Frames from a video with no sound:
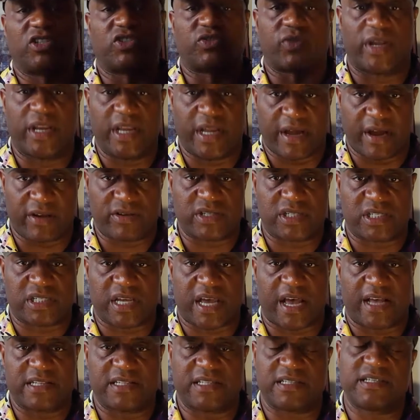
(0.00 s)
training
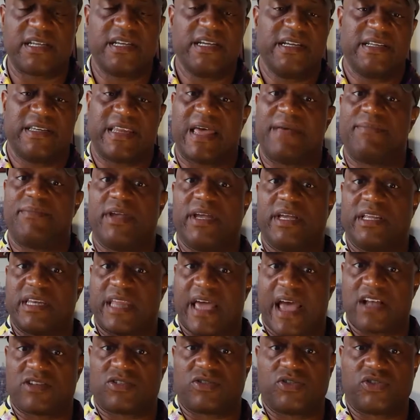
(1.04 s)
exercises, that means
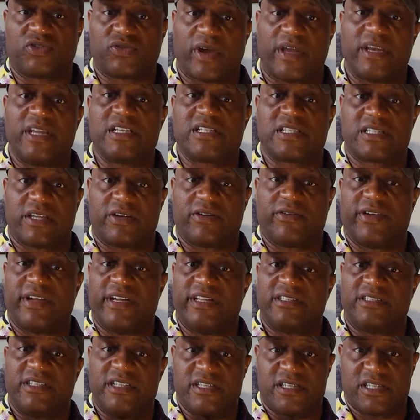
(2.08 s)
National Training Center,
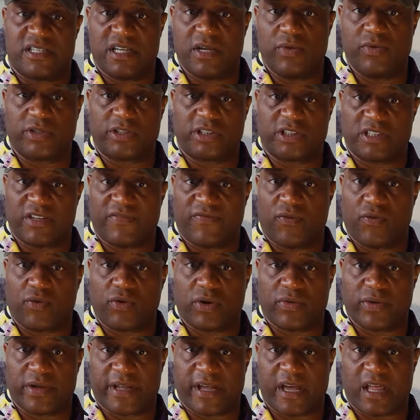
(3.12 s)
NTC, which is in Fort
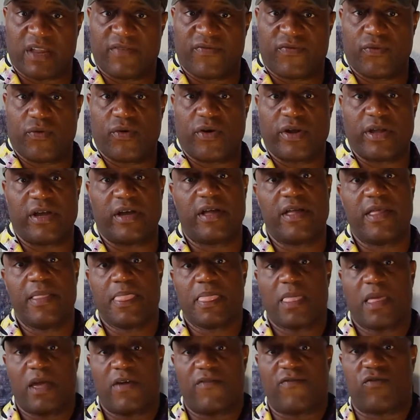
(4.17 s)
River, California,
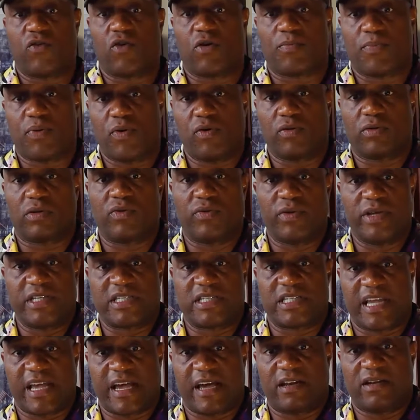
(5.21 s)
and Fort Polk,
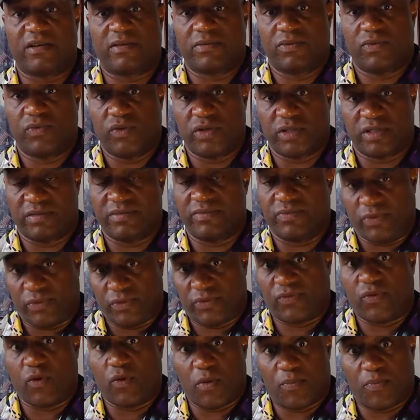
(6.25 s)
Louisiana, which
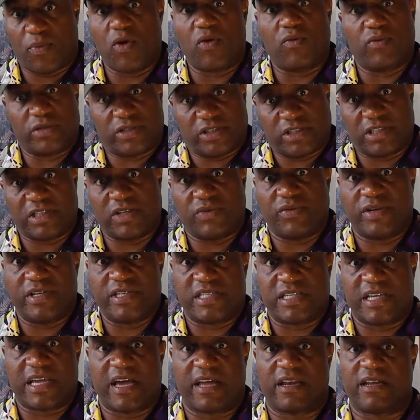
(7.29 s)
is in
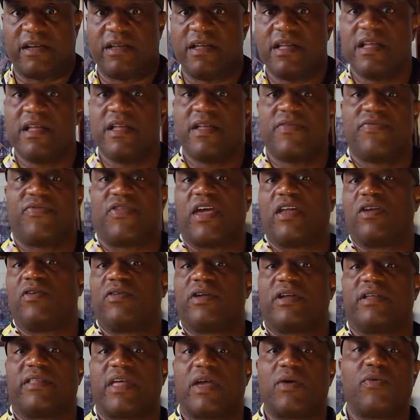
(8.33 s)
Louisiana. They
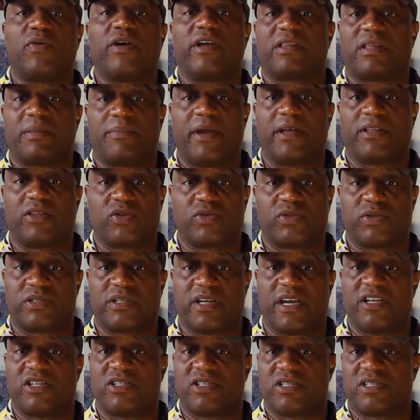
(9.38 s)
won't get to make those
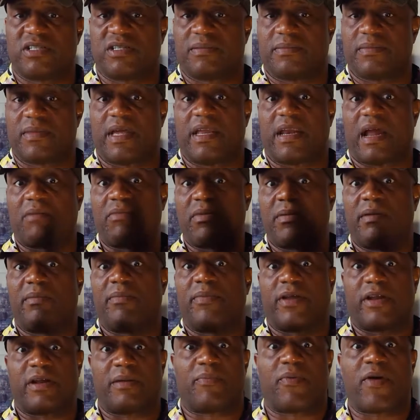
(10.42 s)
rotations. And I
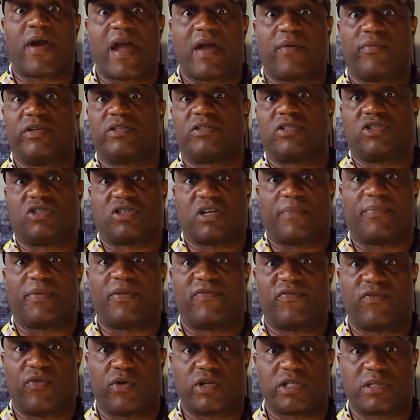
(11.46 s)
remember at Bragg, we used to jump in
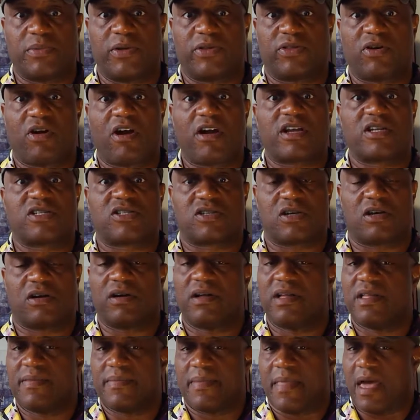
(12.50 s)
Fort Smith, Arkansas.
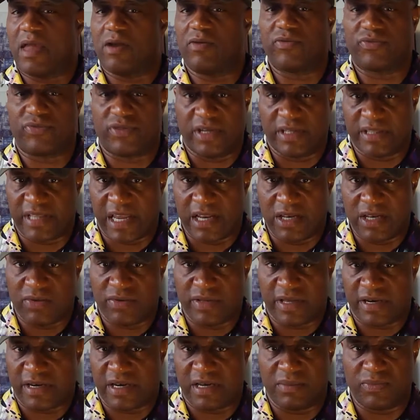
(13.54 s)
I don't think they do
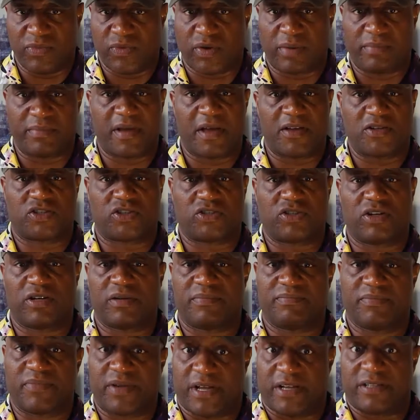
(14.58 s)
that anymore. I'm not
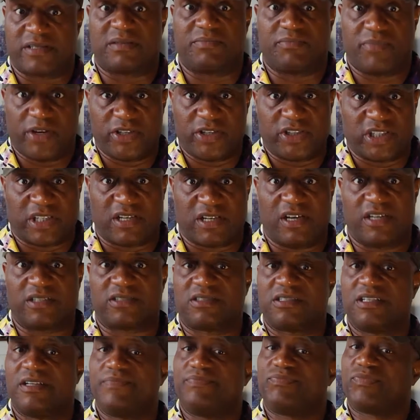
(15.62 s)
sure because of budget
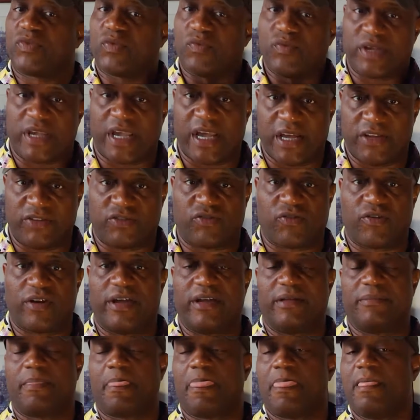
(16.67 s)
cuts. We can't
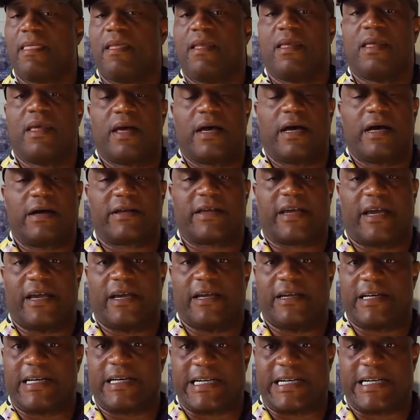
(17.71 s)
train. Okay,